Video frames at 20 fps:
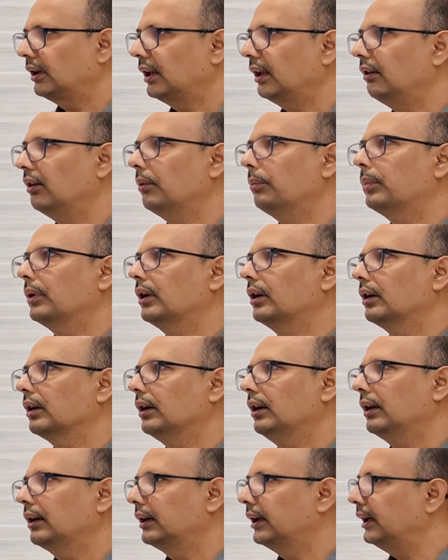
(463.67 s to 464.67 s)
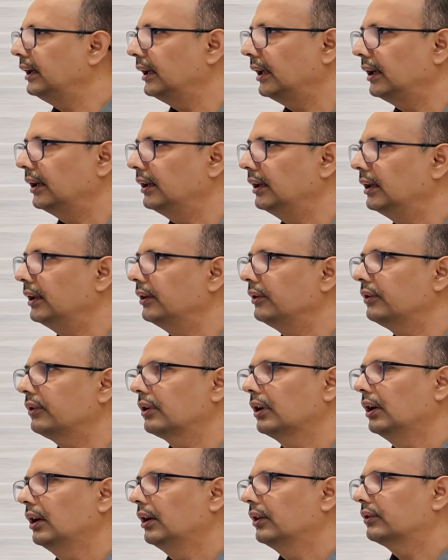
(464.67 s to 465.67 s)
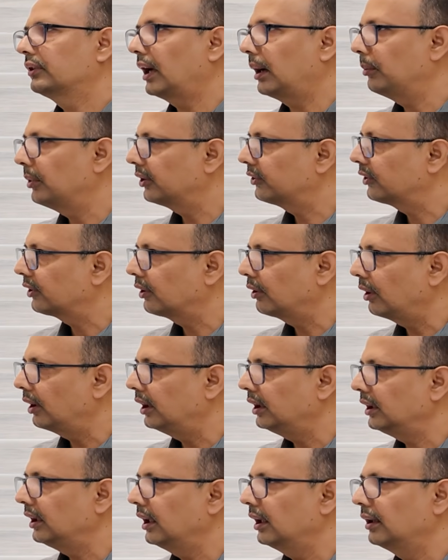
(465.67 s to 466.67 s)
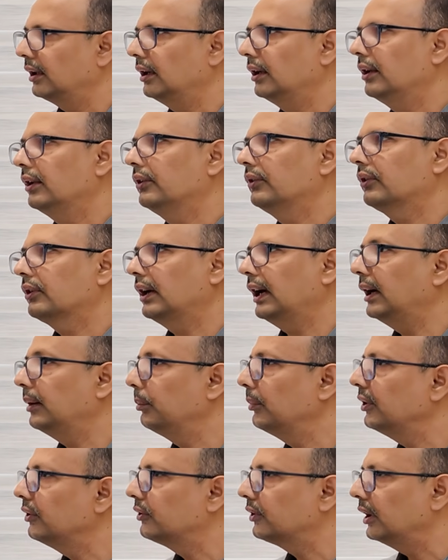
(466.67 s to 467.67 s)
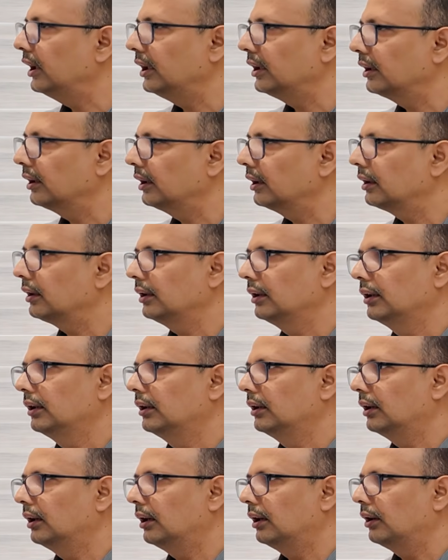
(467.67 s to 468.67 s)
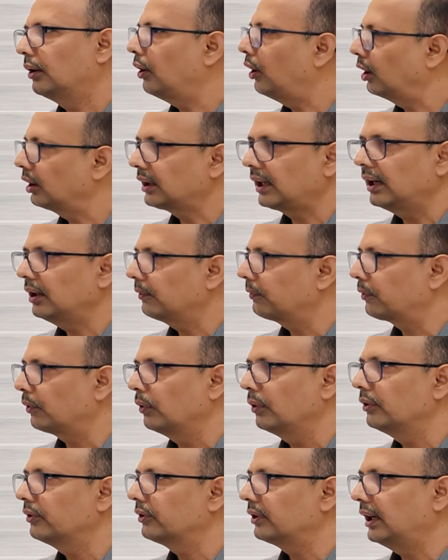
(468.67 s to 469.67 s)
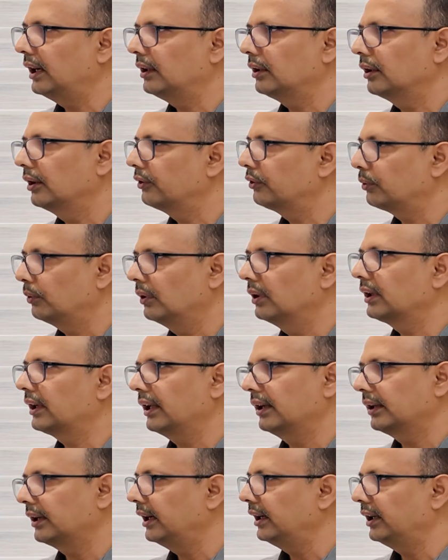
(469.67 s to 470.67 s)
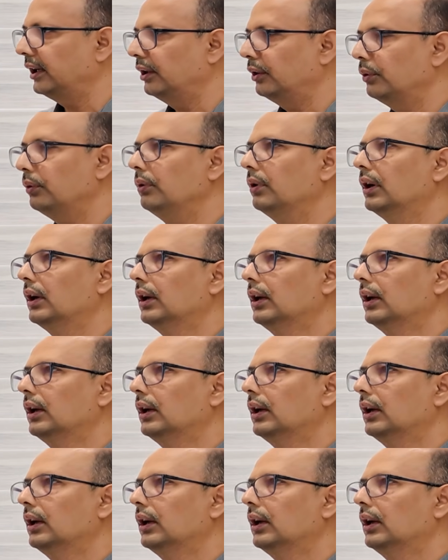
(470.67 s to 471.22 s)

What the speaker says: developer, data analyst, cybersecurity analyst, administrator, all kind of roles that a student can get into.